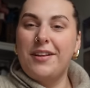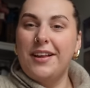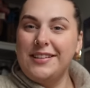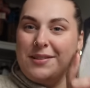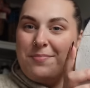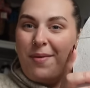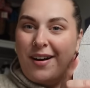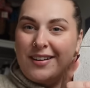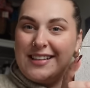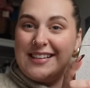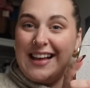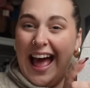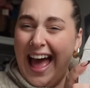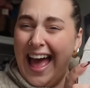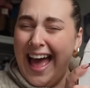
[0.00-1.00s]
Glossy Box, it's
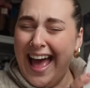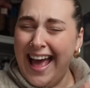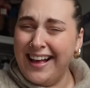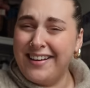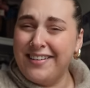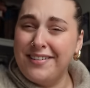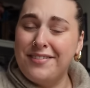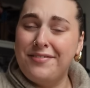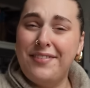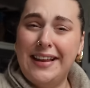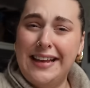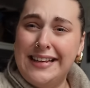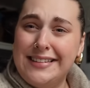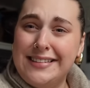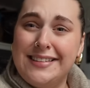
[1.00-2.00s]
an egg for
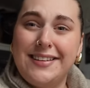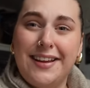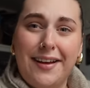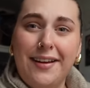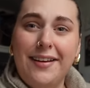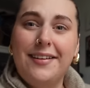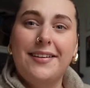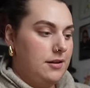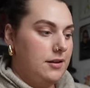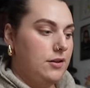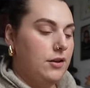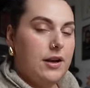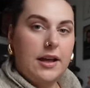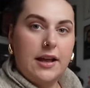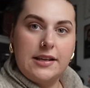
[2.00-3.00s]
Easter.
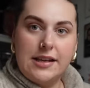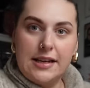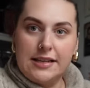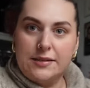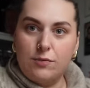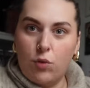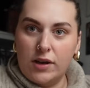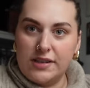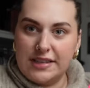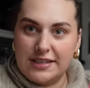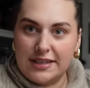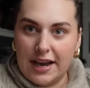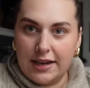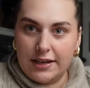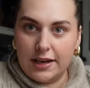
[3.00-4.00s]
Look at what is
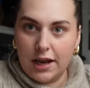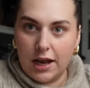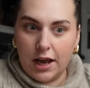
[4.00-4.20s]
inside.